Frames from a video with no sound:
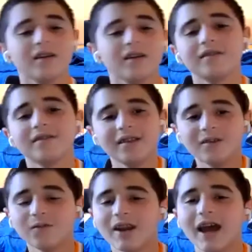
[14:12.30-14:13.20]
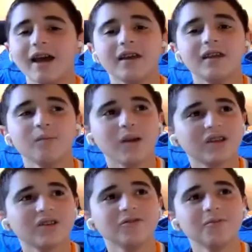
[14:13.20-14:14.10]
Steven that he
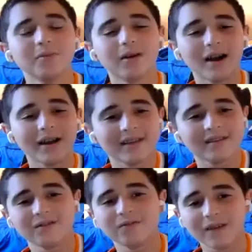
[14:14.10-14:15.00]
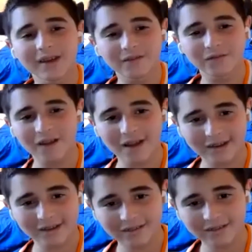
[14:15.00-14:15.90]
mentioned LeBron is a fake
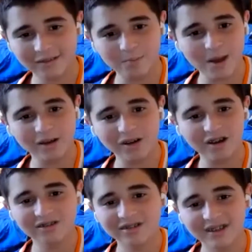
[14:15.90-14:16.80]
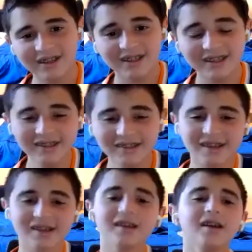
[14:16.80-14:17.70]
friend to Melo. He
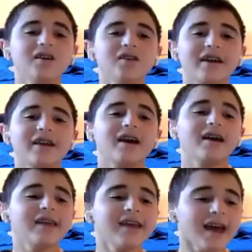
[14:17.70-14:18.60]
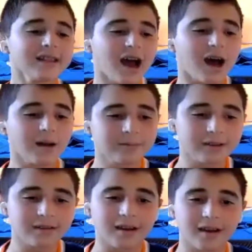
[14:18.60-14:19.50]
did he had the
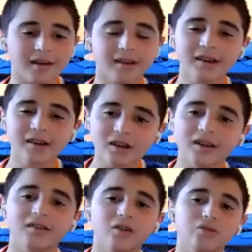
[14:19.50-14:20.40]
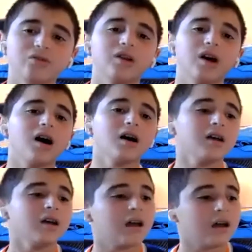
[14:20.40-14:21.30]
option he could have told
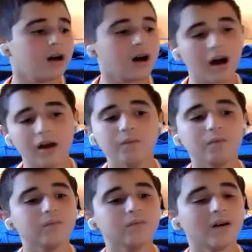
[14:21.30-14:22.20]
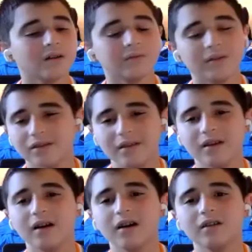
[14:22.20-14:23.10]
what was it
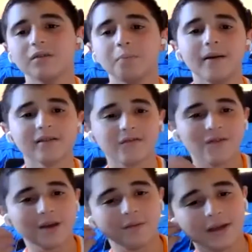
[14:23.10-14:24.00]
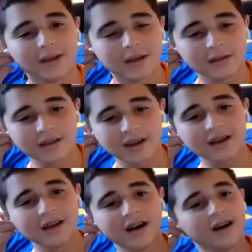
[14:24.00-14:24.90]
the Bucks family
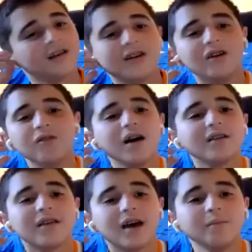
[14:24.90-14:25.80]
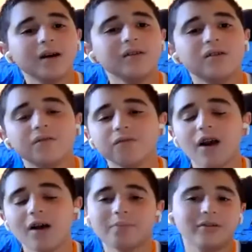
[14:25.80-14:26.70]
to go sign Melo and
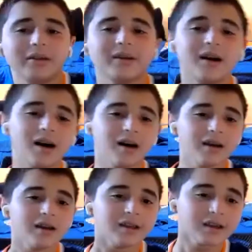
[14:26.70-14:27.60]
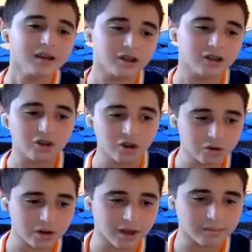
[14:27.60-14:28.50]
Rob Pelinka. He could have
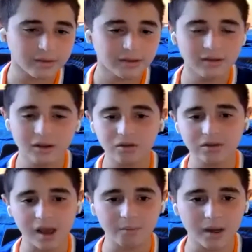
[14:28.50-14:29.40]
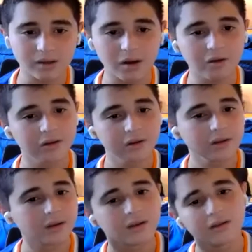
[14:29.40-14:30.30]
told him to go sign Melo.
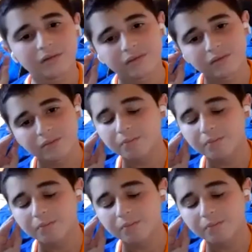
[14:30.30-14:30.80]
But